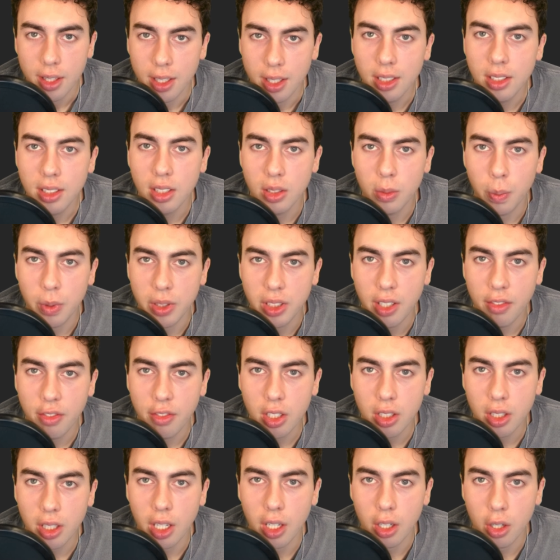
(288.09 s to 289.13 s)
This is
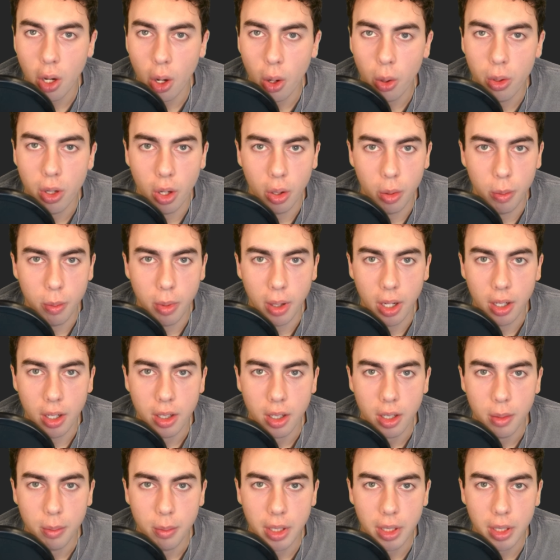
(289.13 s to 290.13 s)
specifically a code node bug,